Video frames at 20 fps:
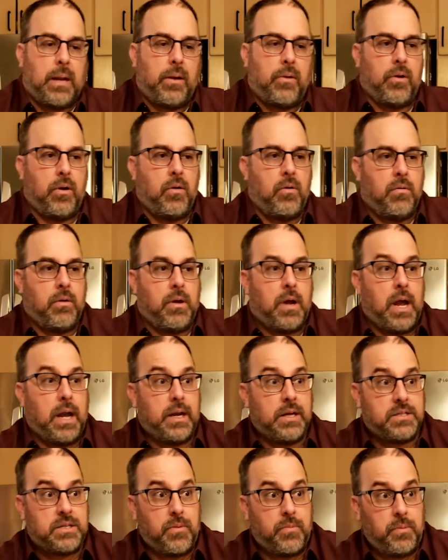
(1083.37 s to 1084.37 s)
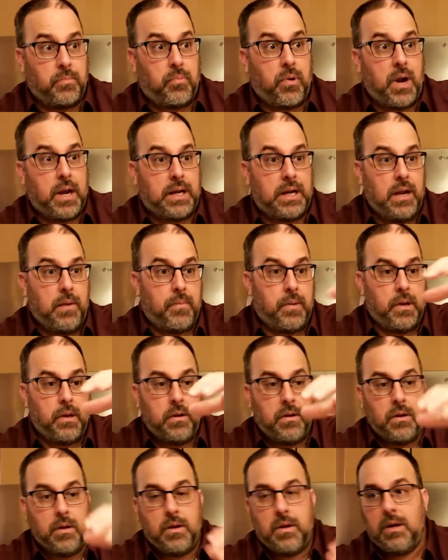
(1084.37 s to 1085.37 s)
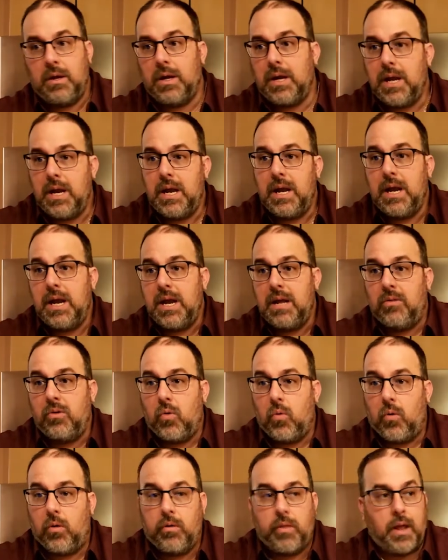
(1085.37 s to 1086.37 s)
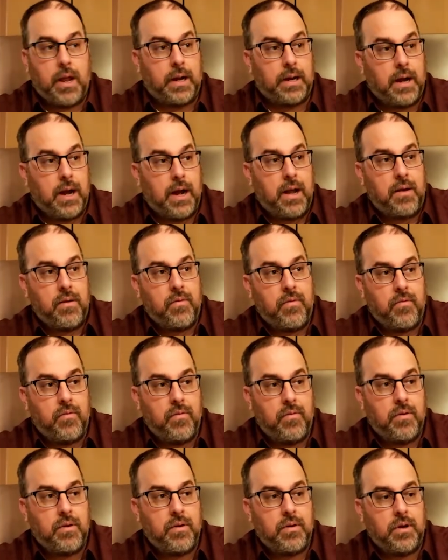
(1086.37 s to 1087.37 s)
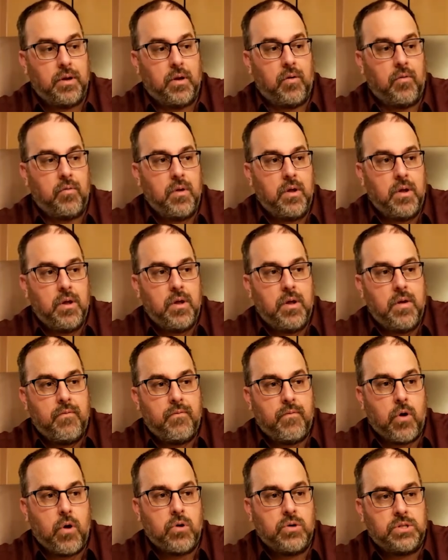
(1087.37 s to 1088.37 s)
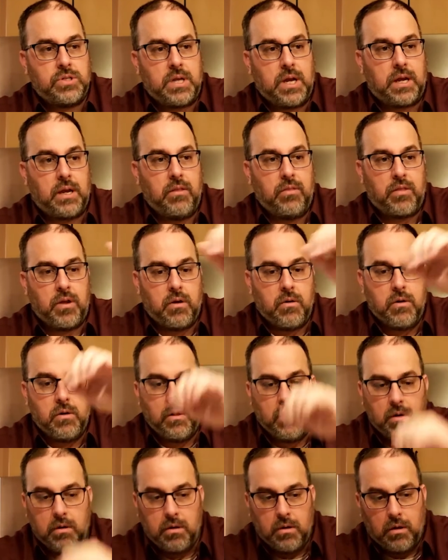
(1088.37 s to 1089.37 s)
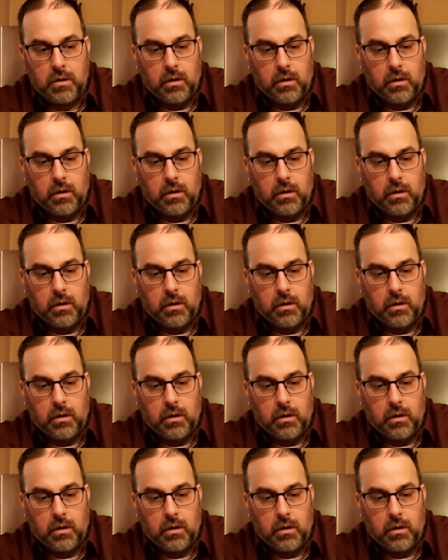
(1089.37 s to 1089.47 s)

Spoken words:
I don't know. I guess I would probably keep it in the order that I got, you know, first, second, third.